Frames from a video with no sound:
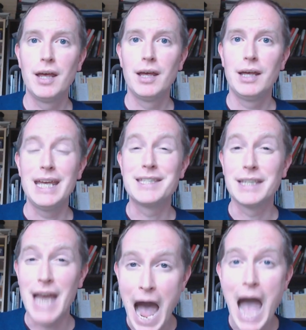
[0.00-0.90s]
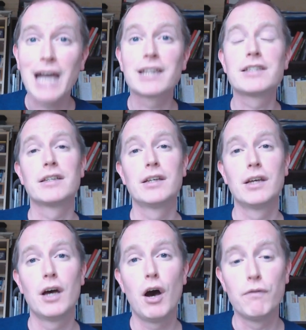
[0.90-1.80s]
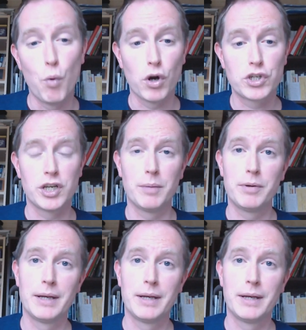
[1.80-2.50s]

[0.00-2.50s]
is an act of worship.